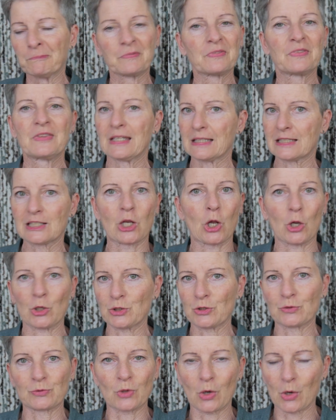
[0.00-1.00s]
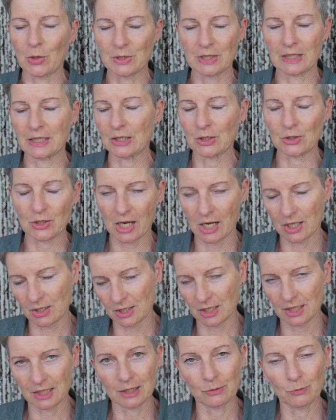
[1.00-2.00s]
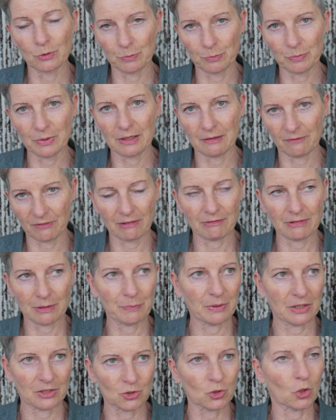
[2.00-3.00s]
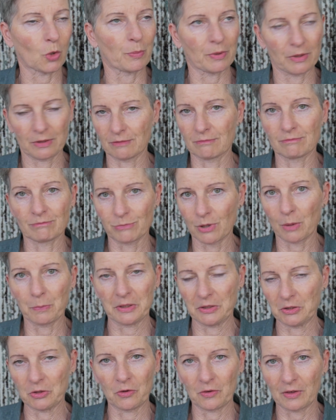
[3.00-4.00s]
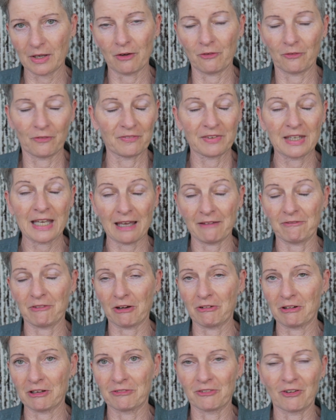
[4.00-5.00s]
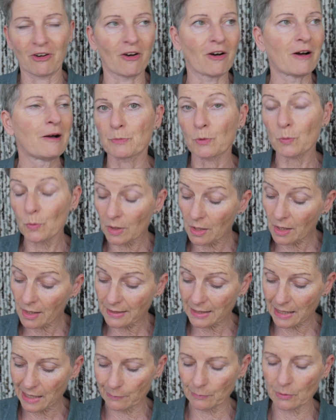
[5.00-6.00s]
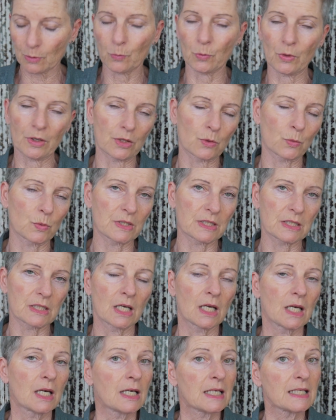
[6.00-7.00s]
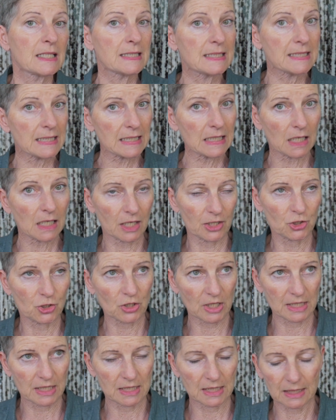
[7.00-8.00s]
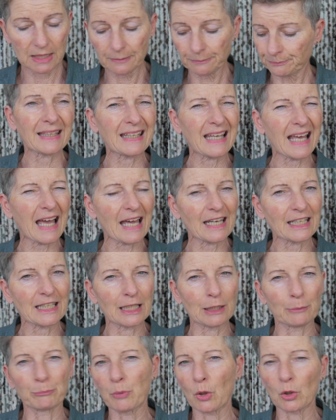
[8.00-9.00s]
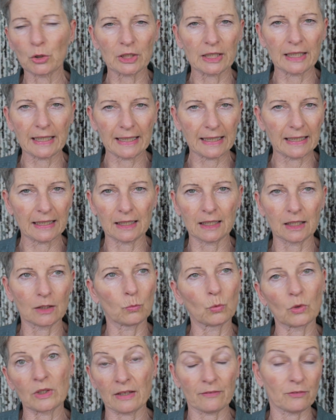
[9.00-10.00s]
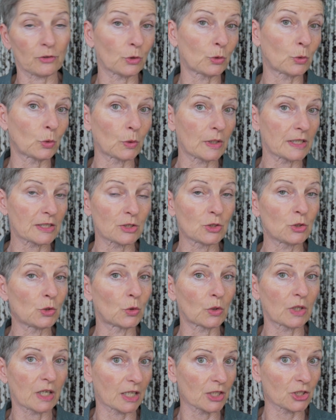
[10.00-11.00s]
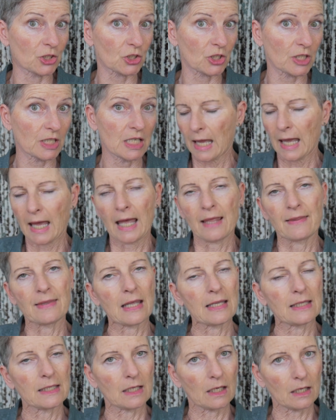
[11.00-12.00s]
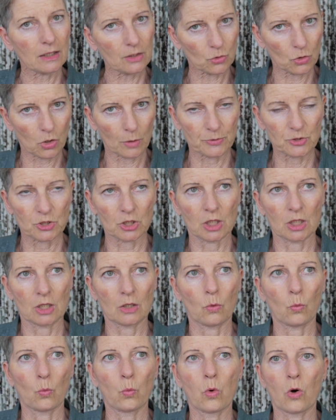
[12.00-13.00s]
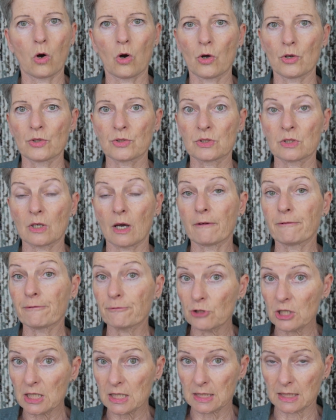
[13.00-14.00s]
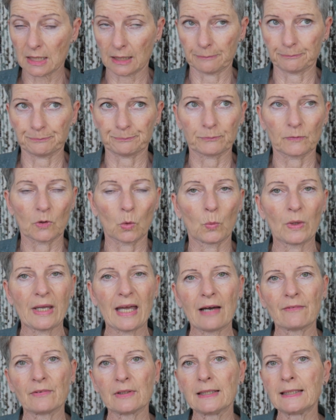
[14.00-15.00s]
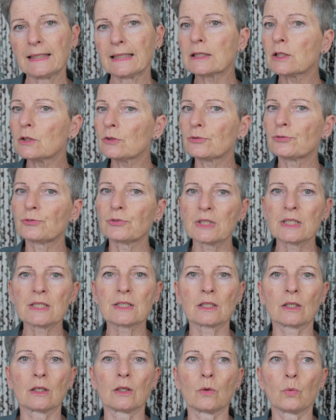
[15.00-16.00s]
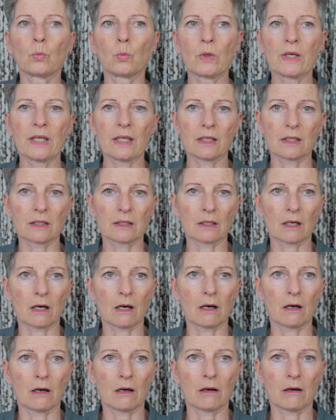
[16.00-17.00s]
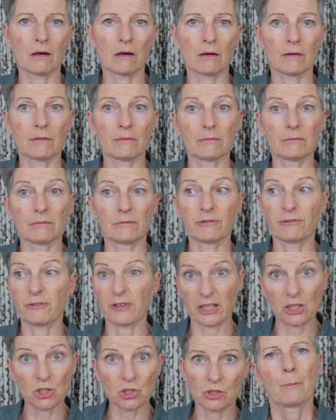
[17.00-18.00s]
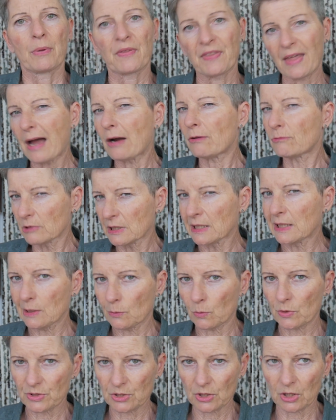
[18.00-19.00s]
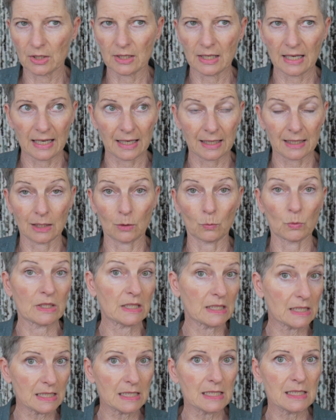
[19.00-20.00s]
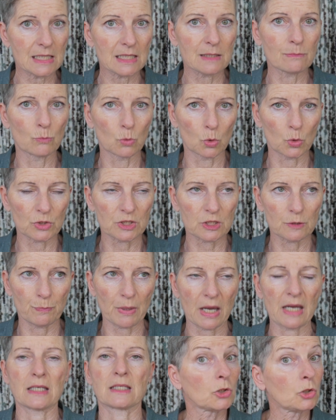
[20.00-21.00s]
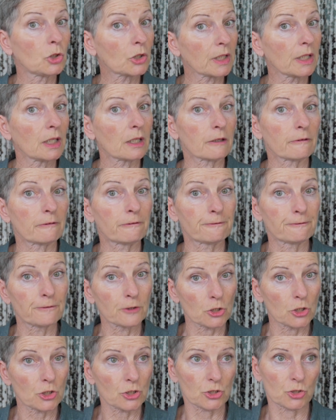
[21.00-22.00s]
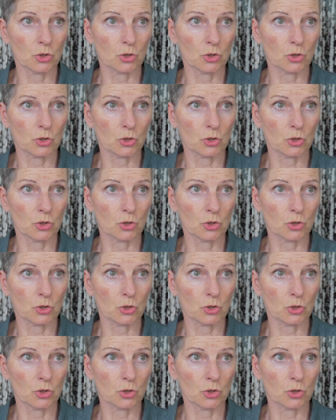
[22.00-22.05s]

there's lots of rocks in the ground and it would be a very big job and probably not get very far. But what I came up with was dehydrating, canning, bottling, whatever you call it in your country. And then the other option was a freezer. We have a little freezer with our fridge, but that really wasn't going to hack it. We needed more space. Looking at the first